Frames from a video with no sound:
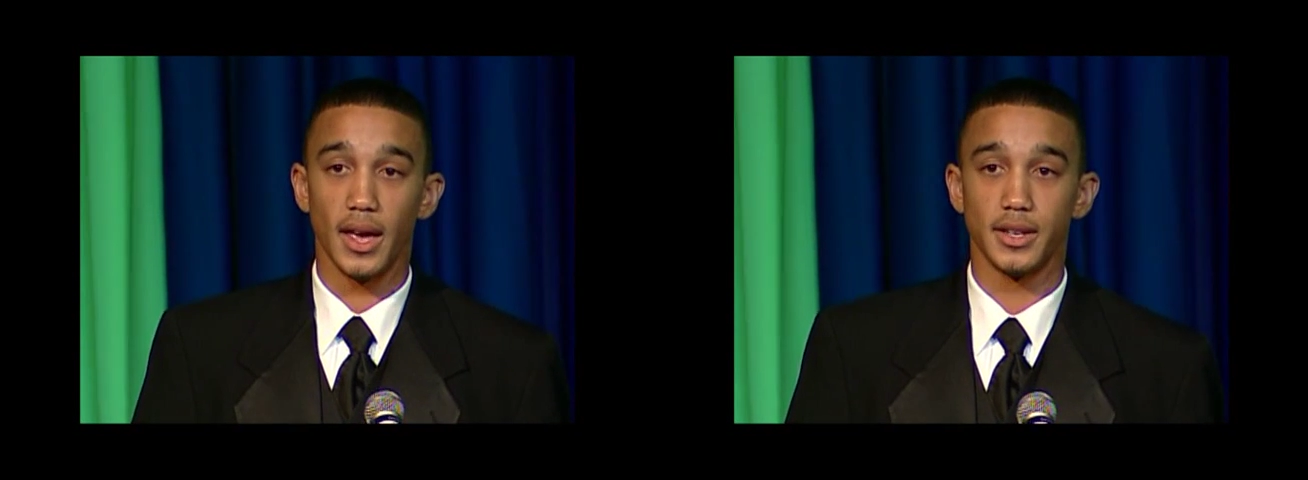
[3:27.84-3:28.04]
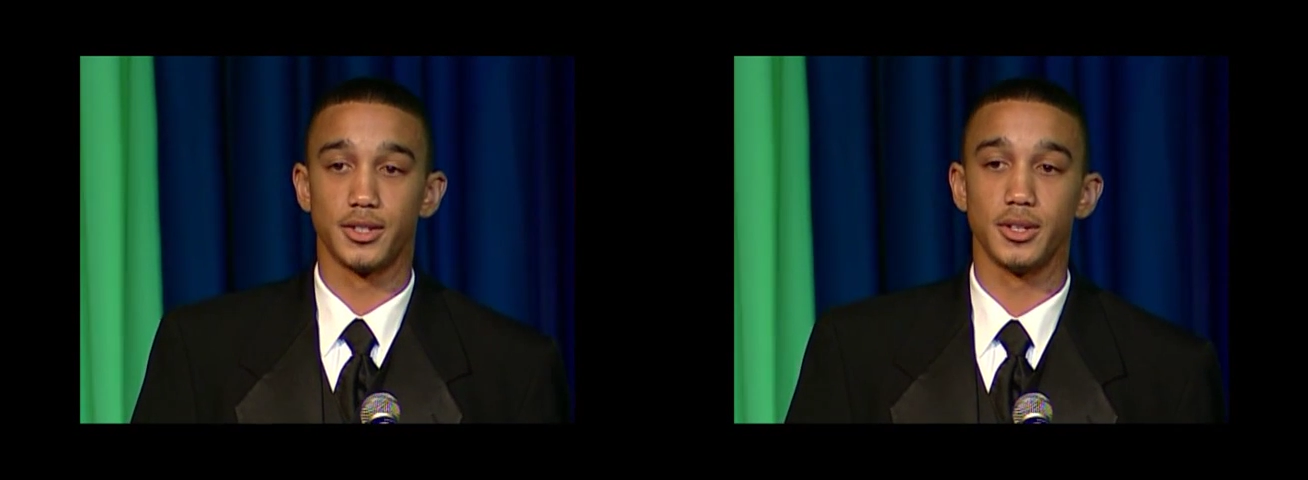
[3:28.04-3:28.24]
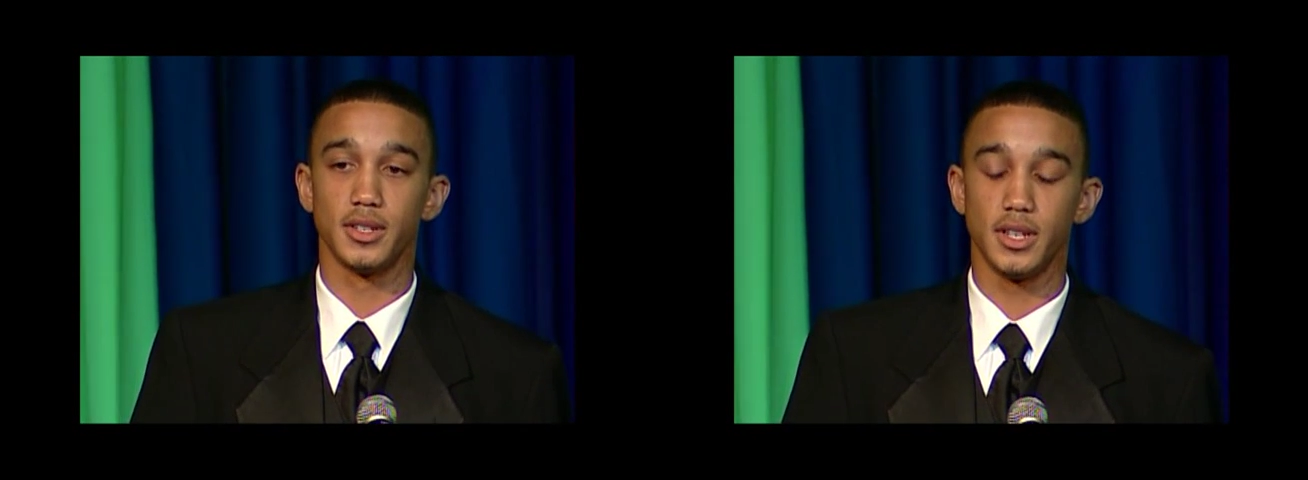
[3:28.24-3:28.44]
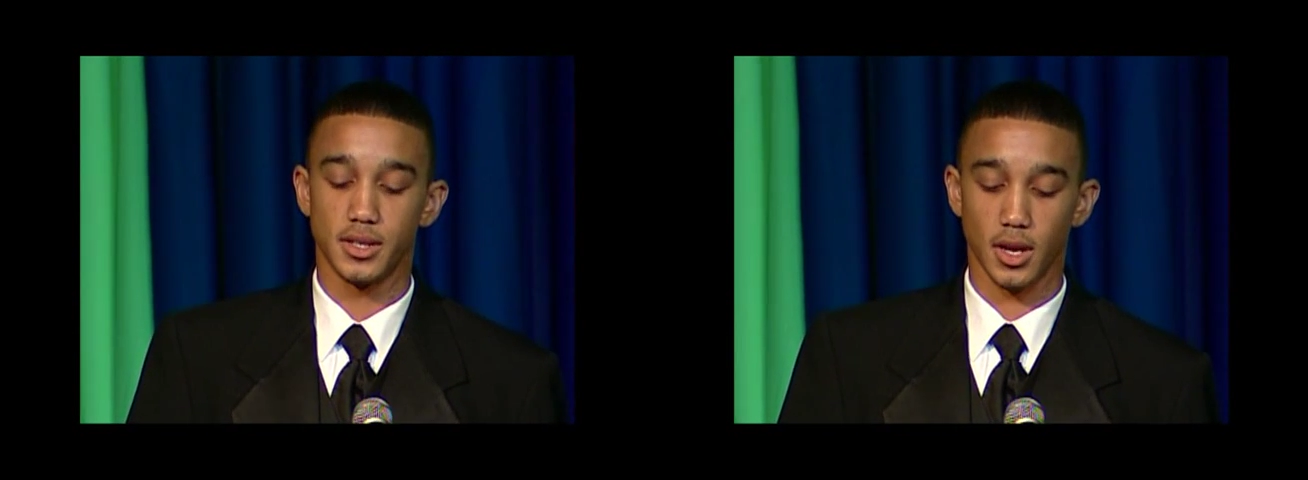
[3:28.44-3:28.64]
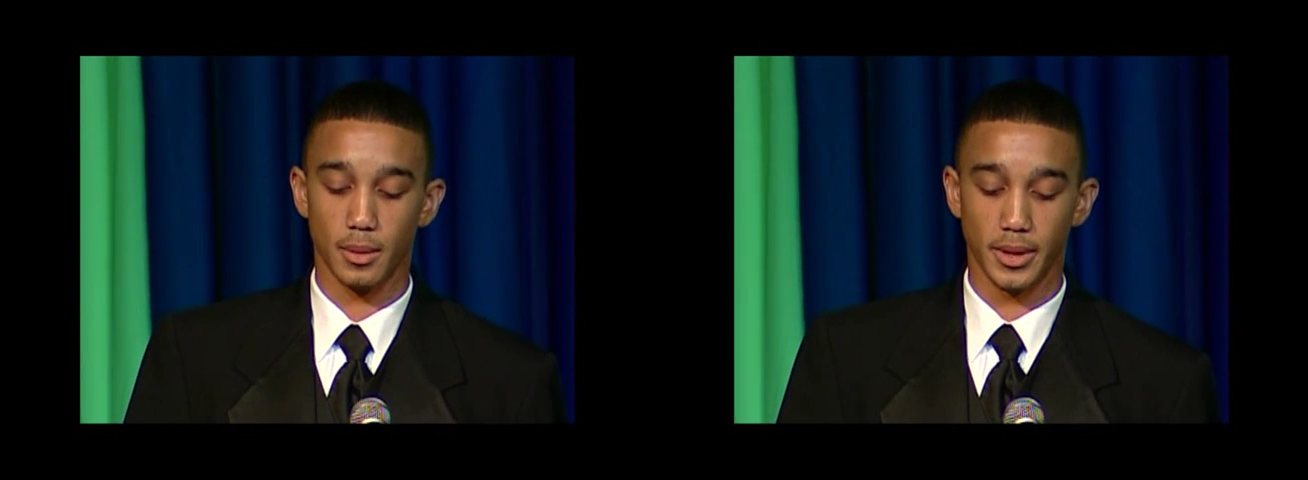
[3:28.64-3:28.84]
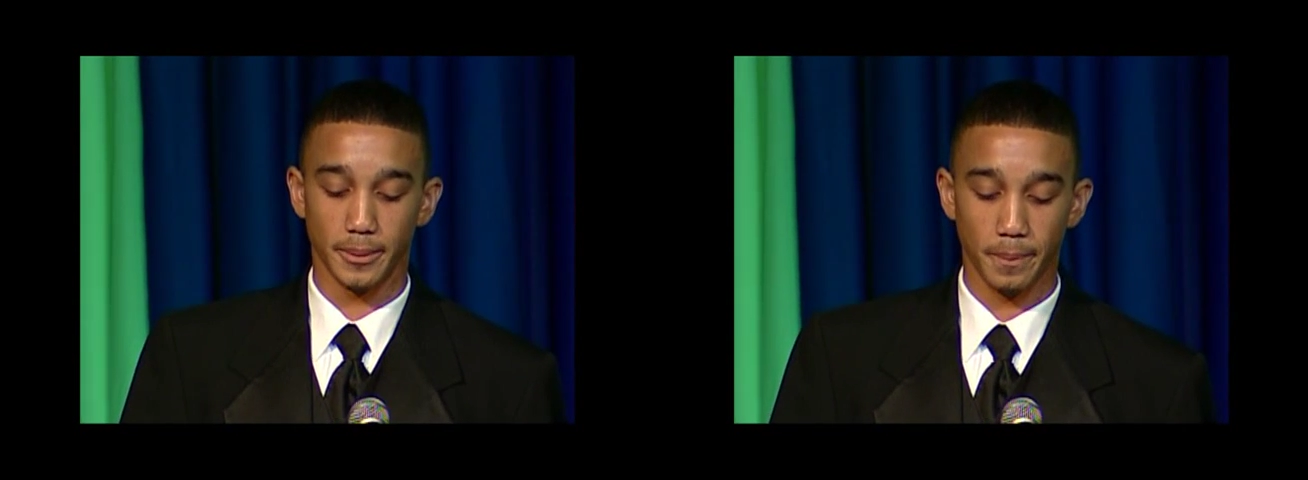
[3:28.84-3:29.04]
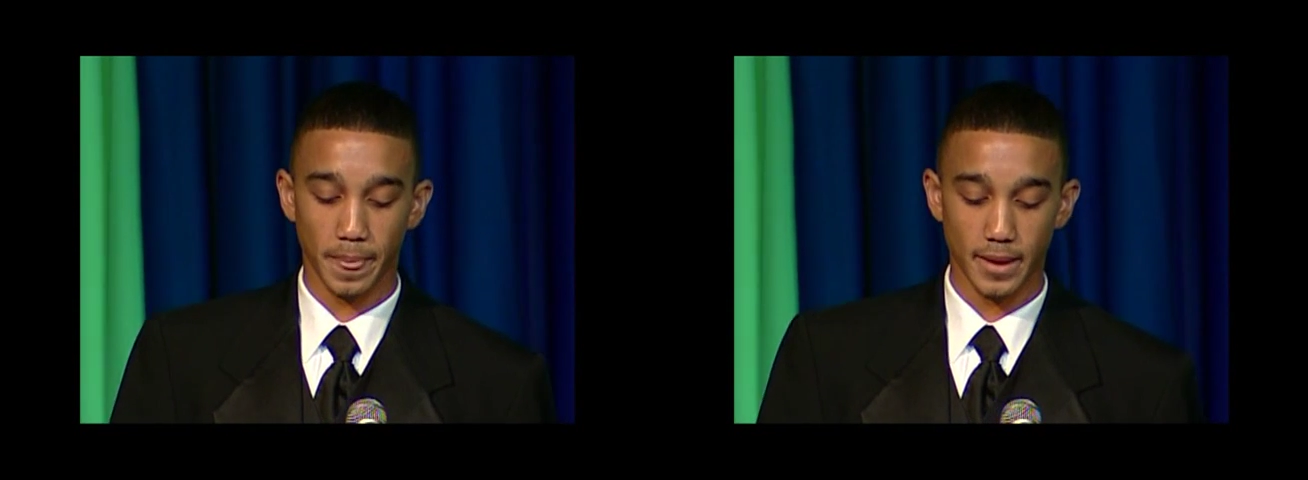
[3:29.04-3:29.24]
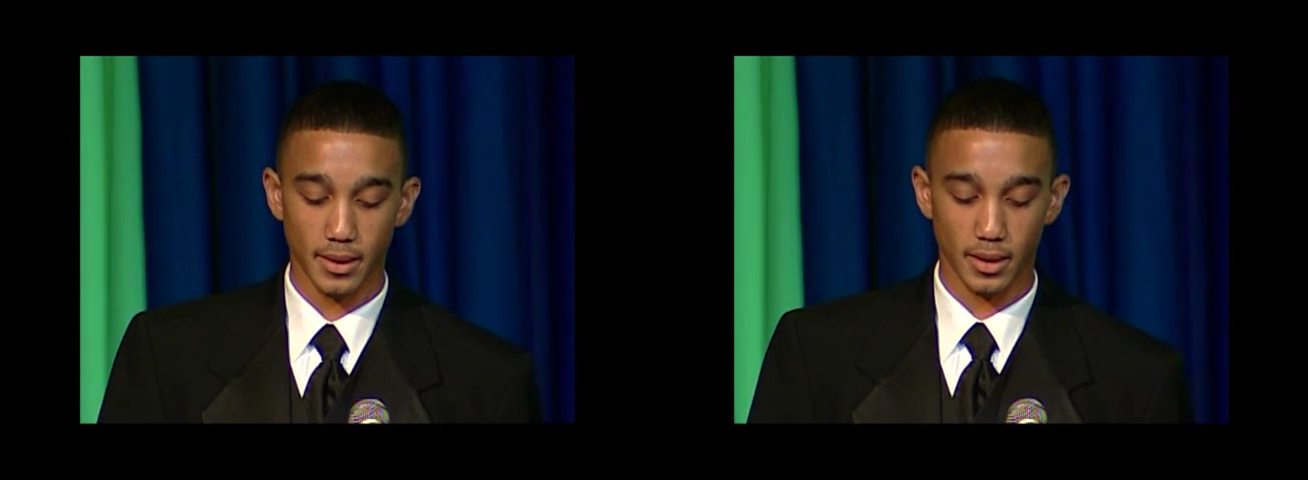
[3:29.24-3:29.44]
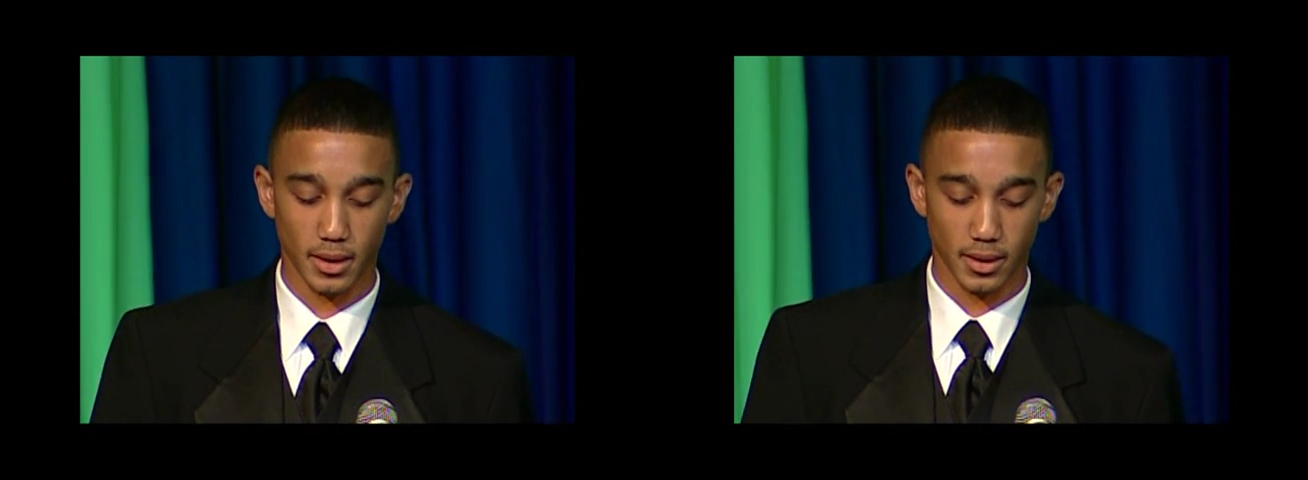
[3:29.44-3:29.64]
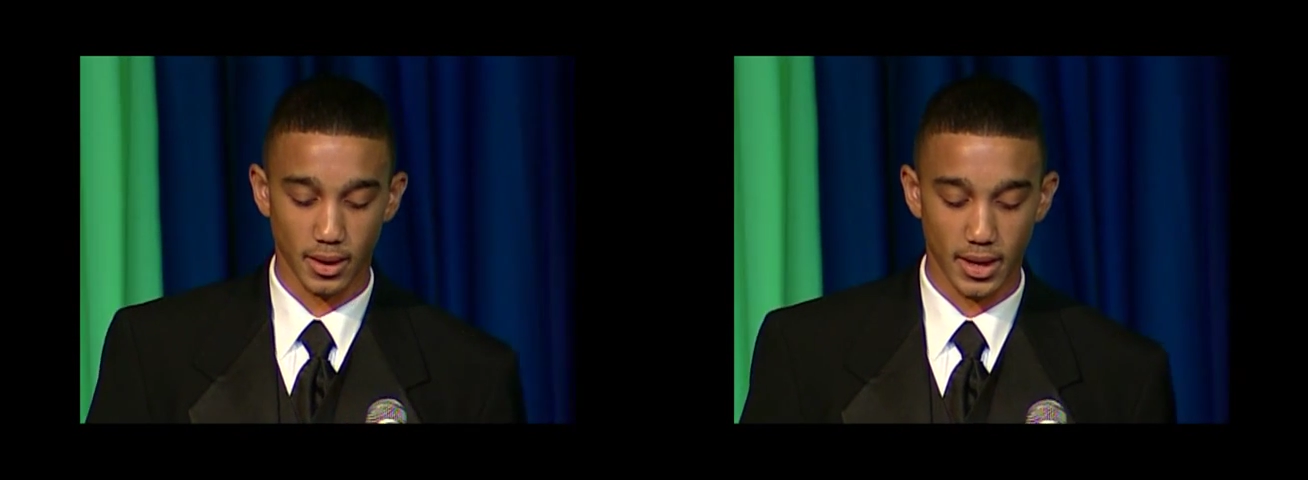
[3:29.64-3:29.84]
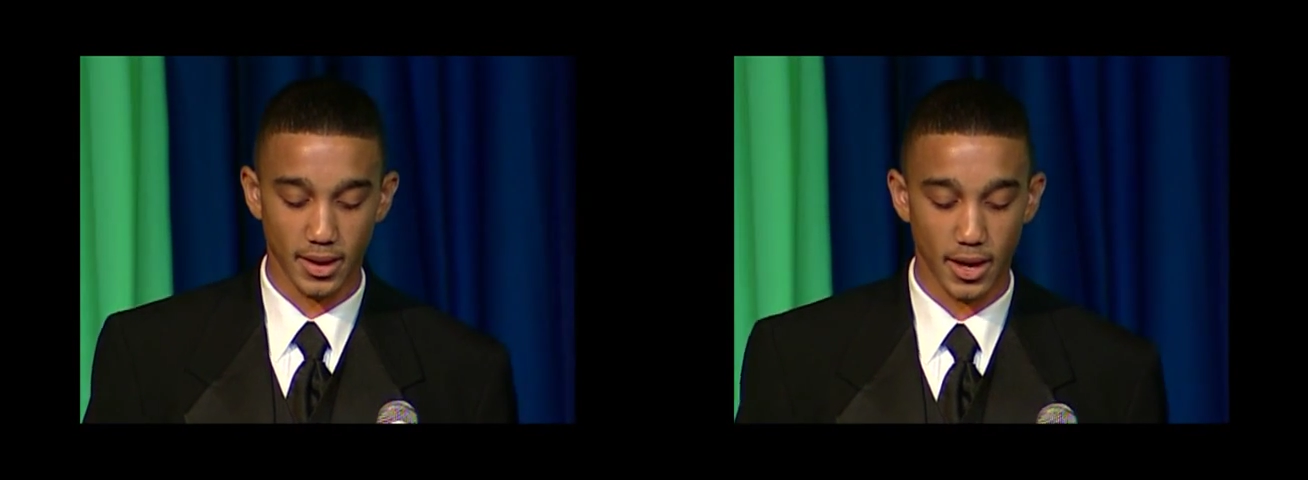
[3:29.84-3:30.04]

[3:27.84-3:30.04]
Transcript: As soon as he saw me, he